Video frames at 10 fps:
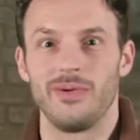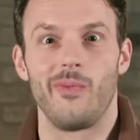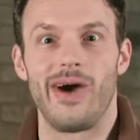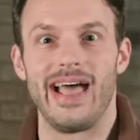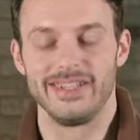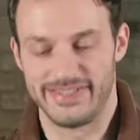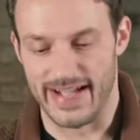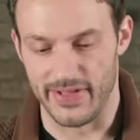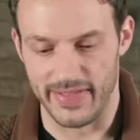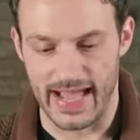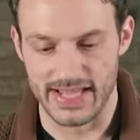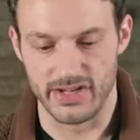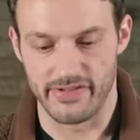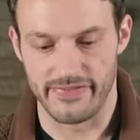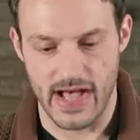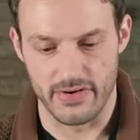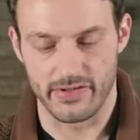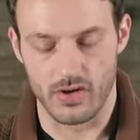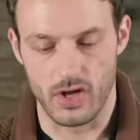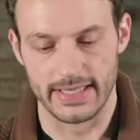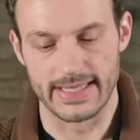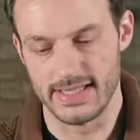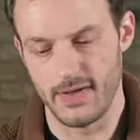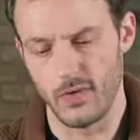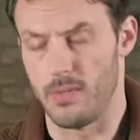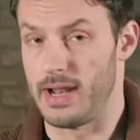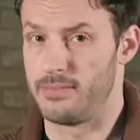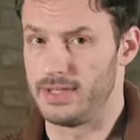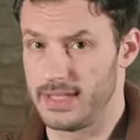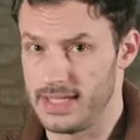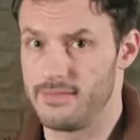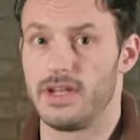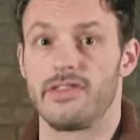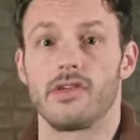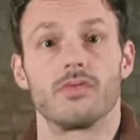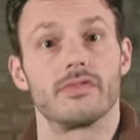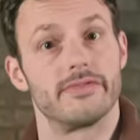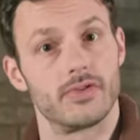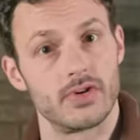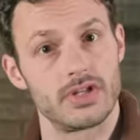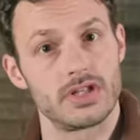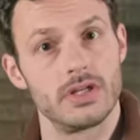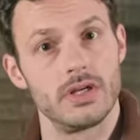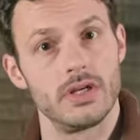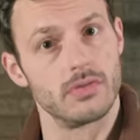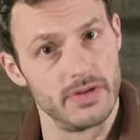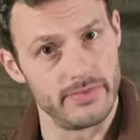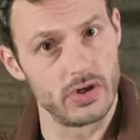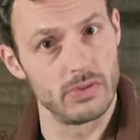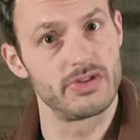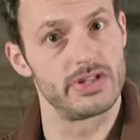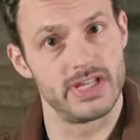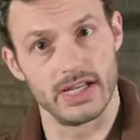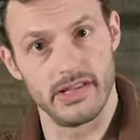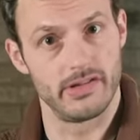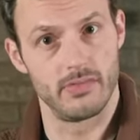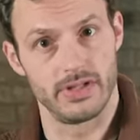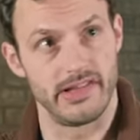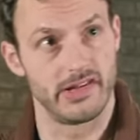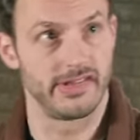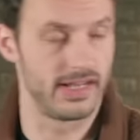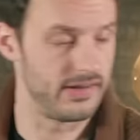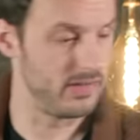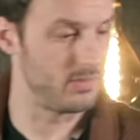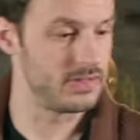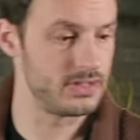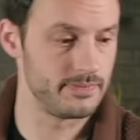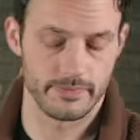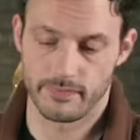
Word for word: wild sound that I just found, it's called Continuum, and I believe that it's a reverse reverb, so let's take a listen to what that sounds like on a sequence.